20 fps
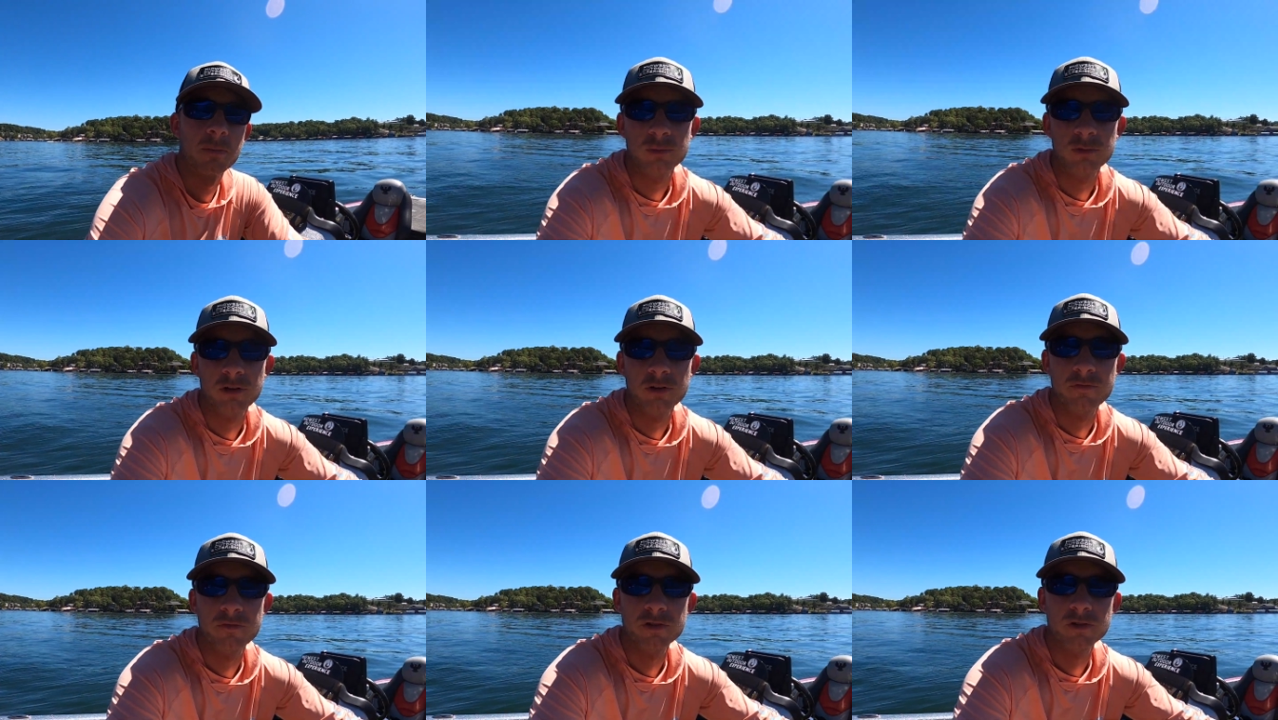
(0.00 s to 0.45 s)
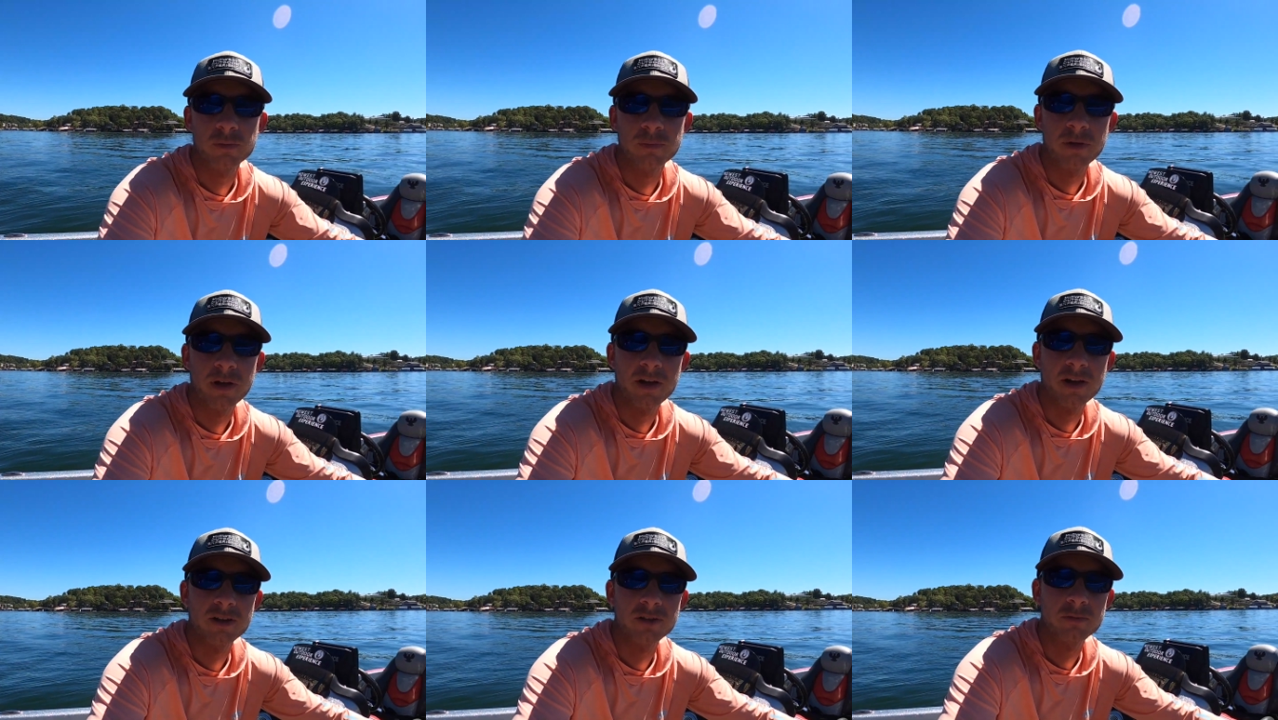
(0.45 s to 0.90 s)
So I'm going to go fish some
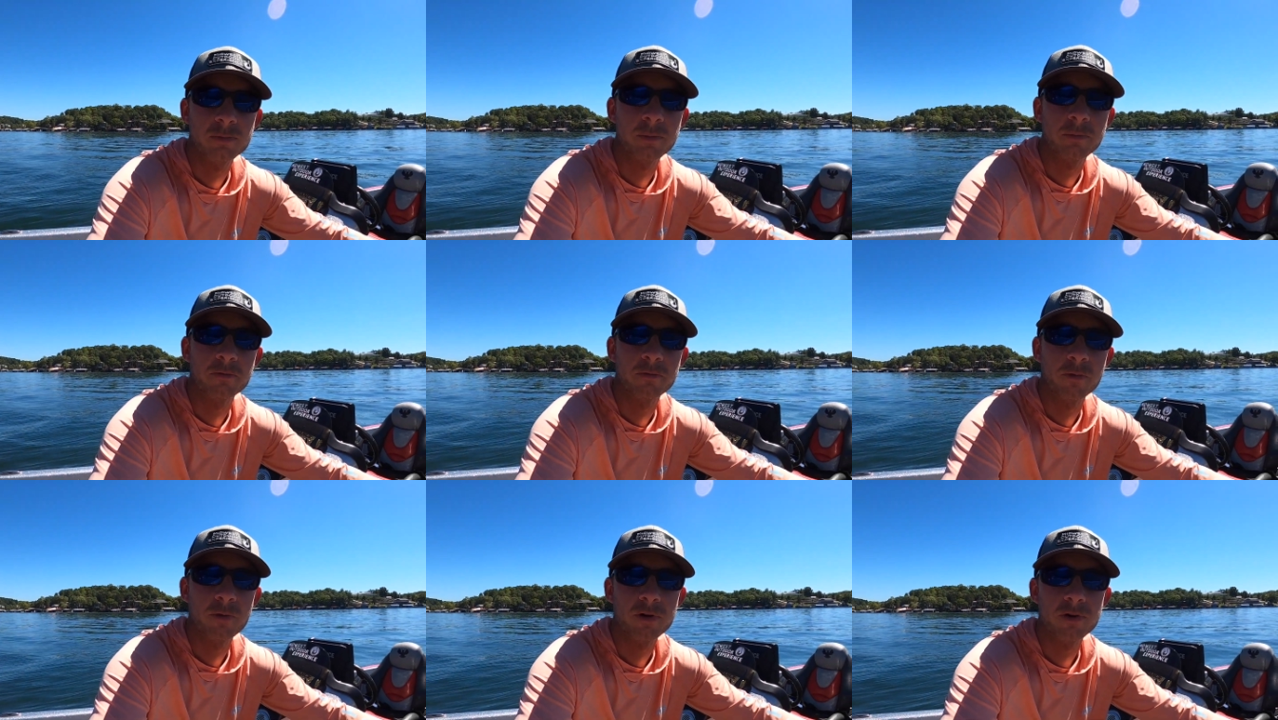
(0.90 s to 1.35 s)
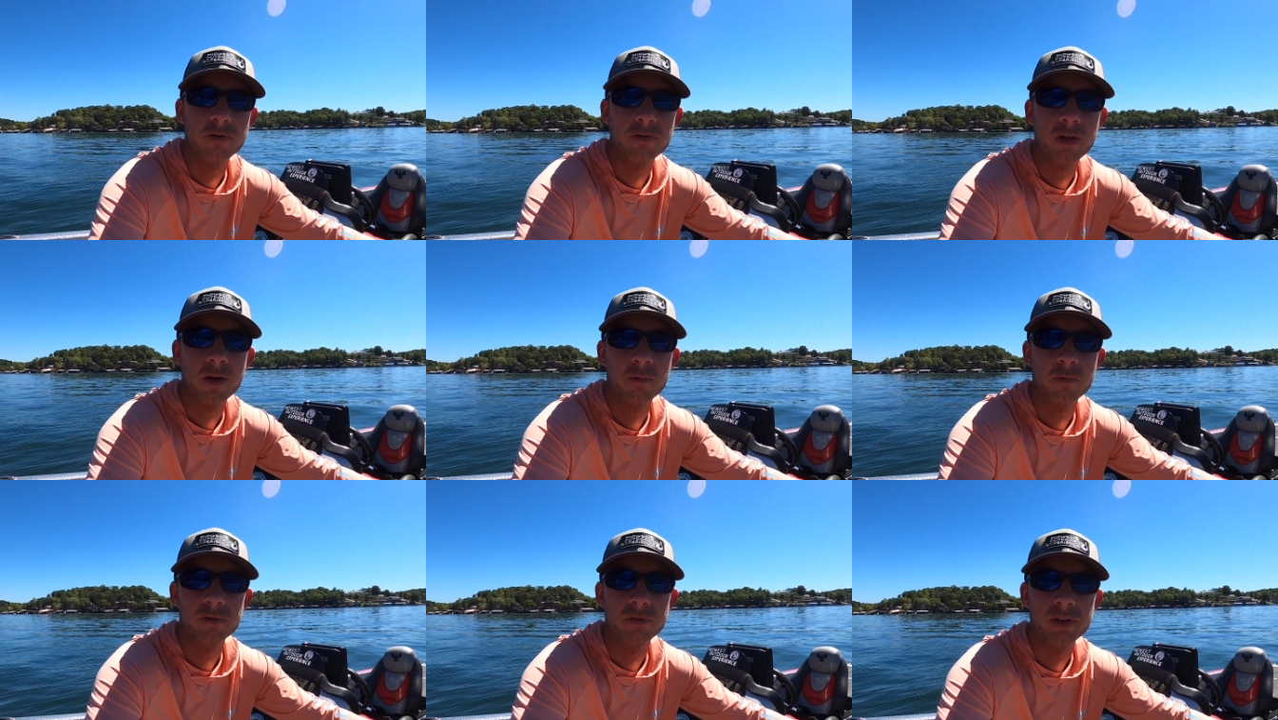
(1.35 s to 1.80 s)
piles, but before I do
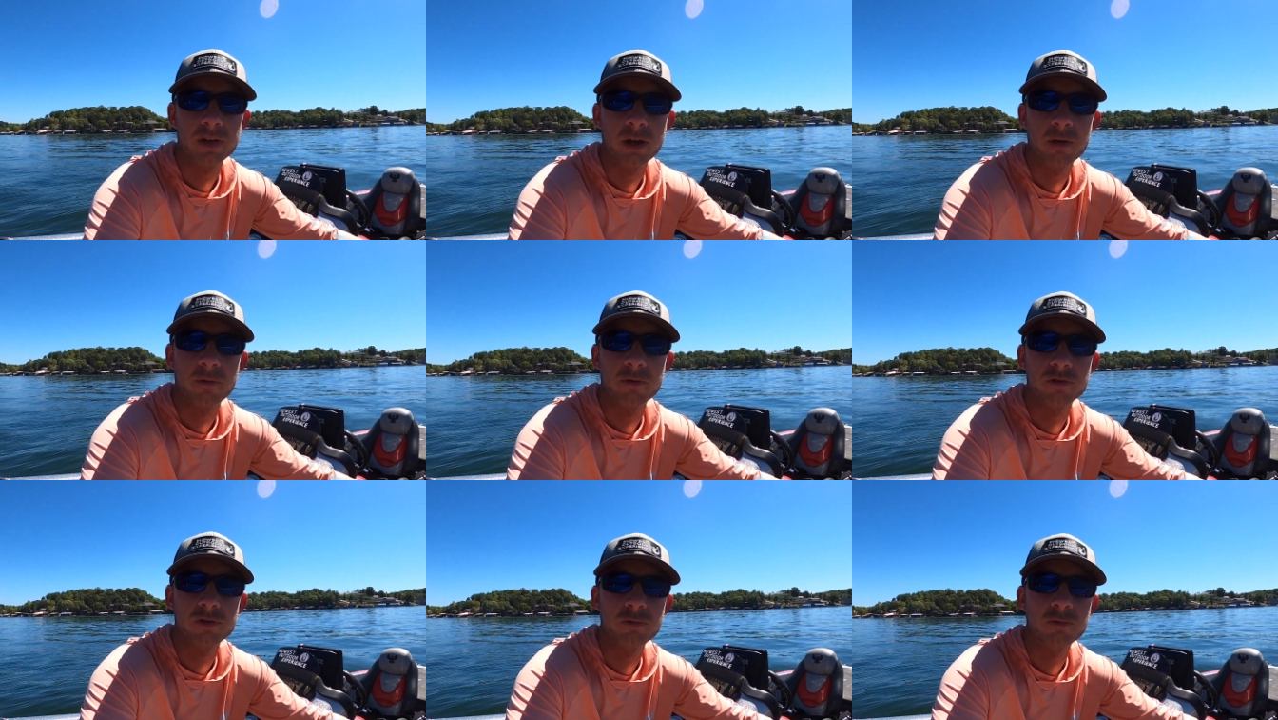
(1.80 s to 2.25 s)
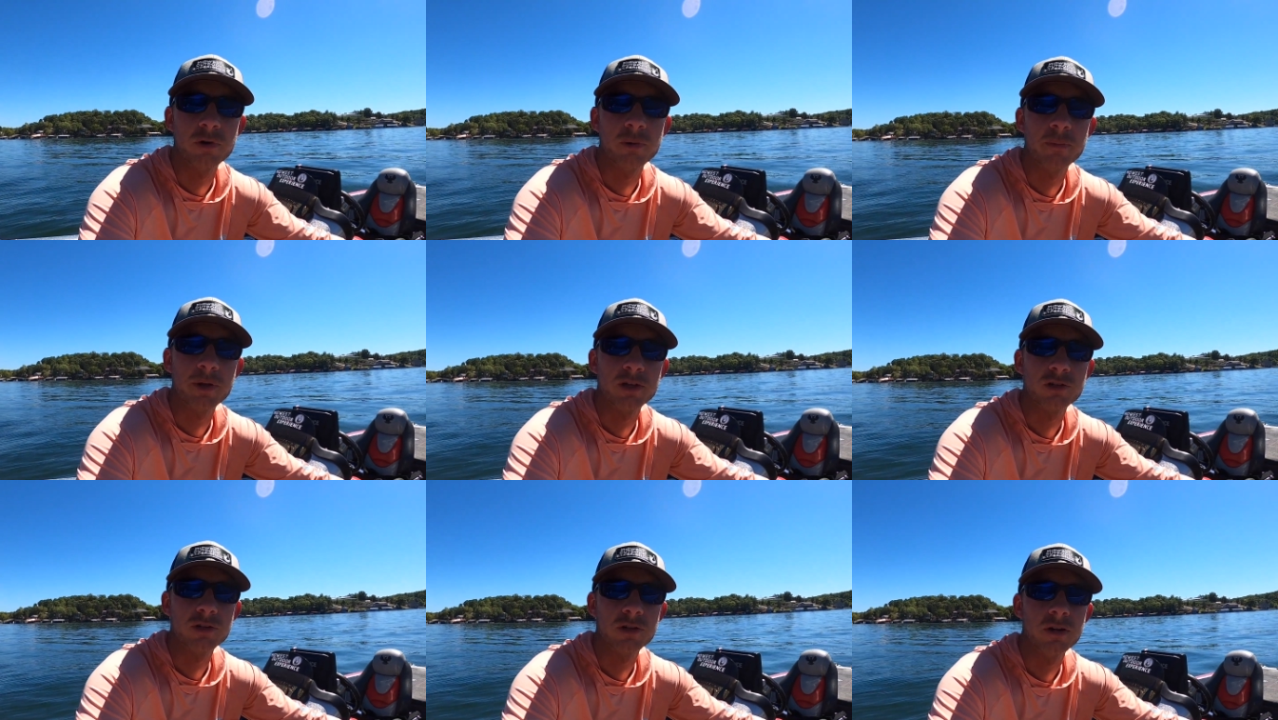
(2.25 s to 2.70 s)
that, one thing I do want to
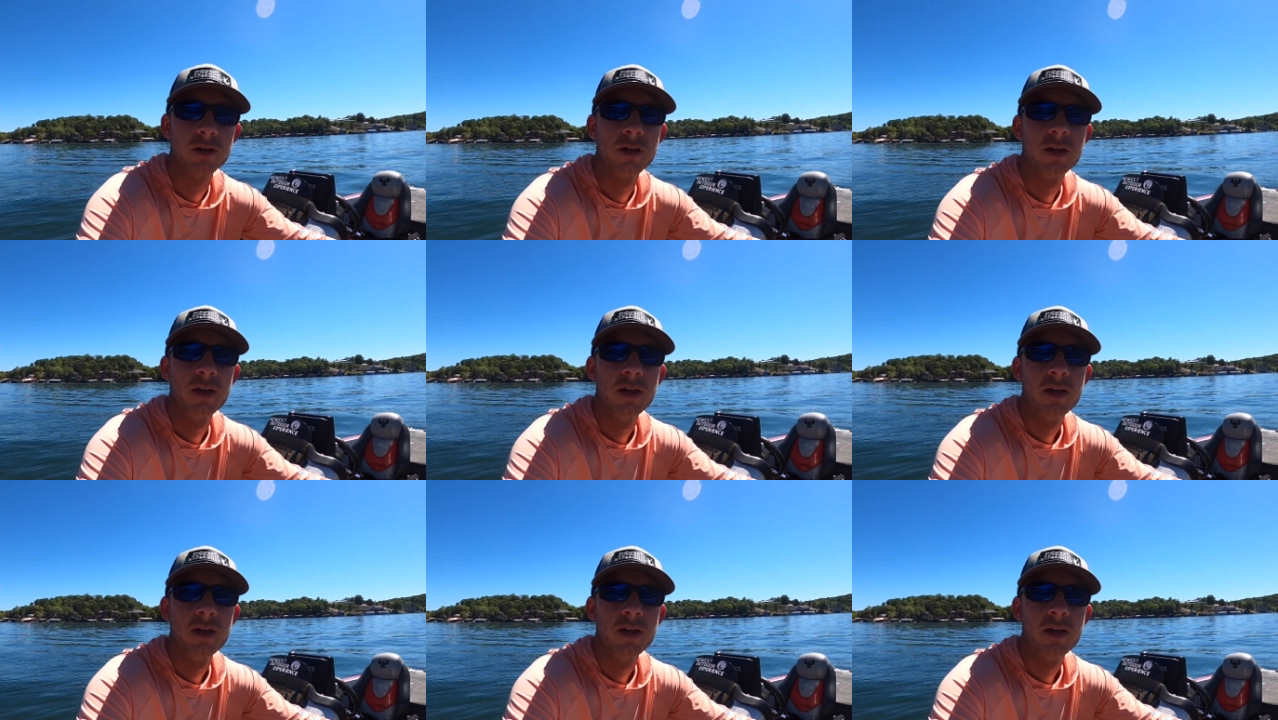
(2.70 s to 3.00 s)
mention